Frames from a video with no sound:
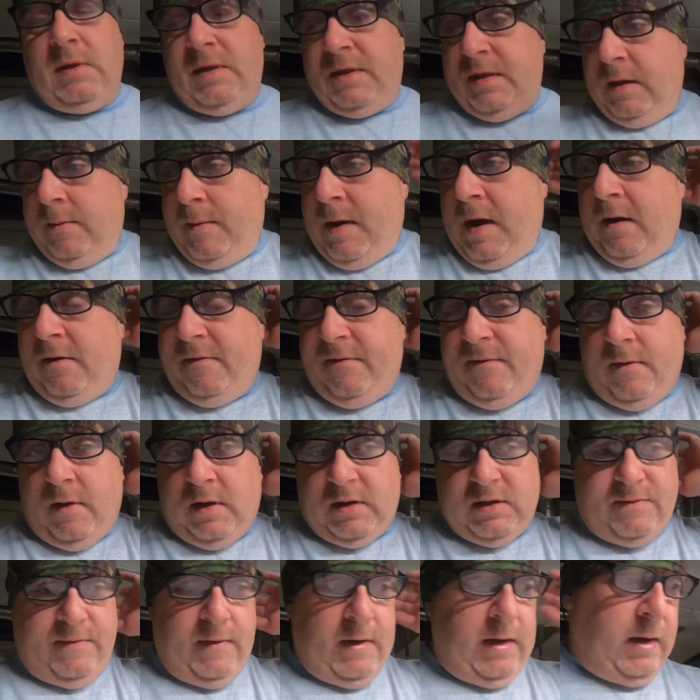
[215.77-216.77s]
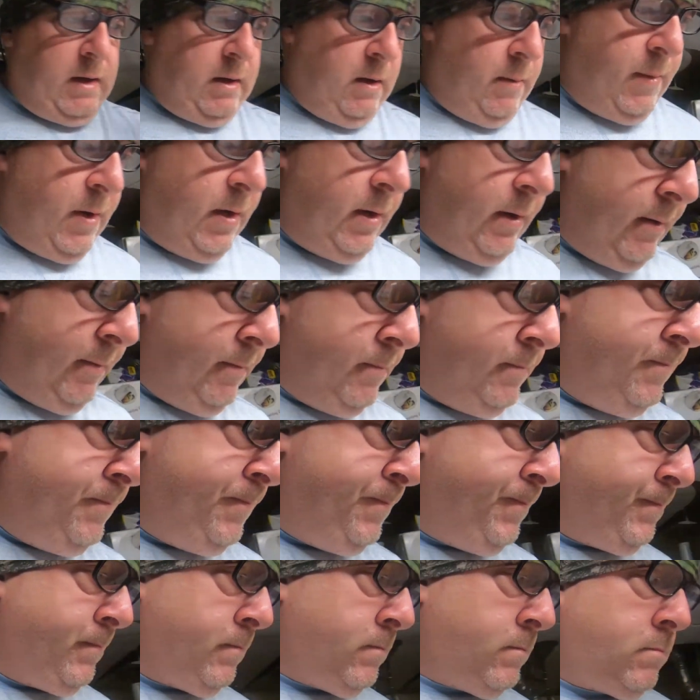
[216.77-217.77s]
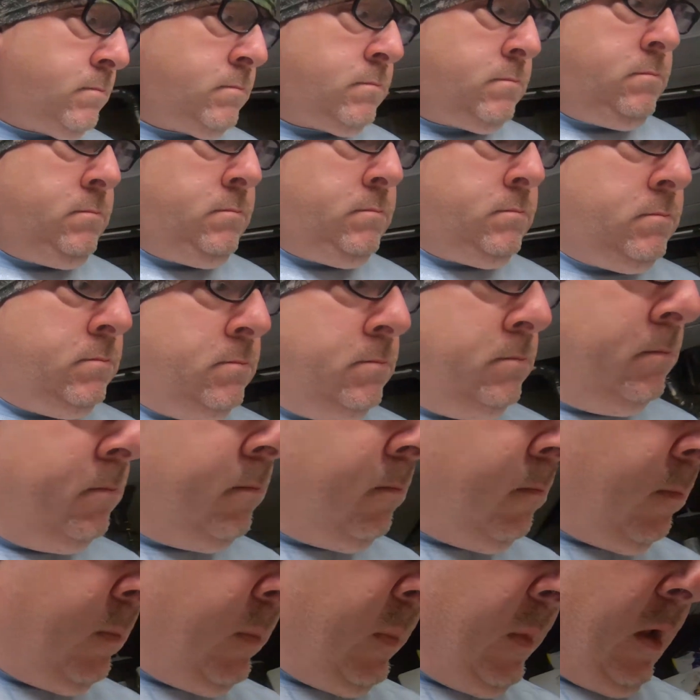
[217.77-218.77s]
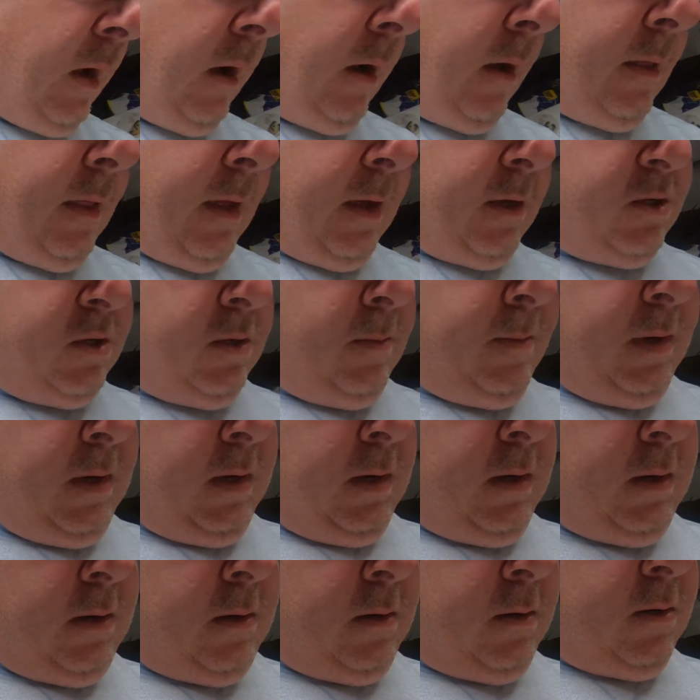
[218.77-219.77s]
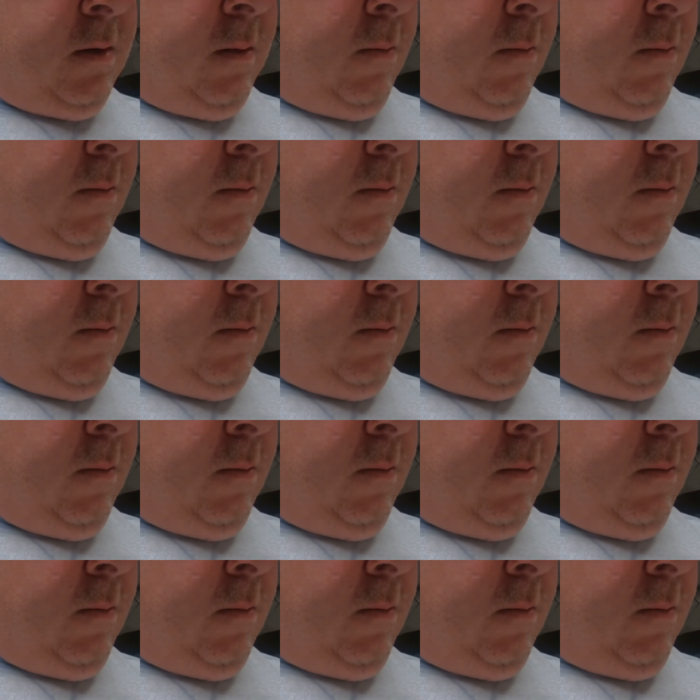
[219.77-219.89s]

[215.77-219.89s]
lithium iron phosphate coming in. That should be here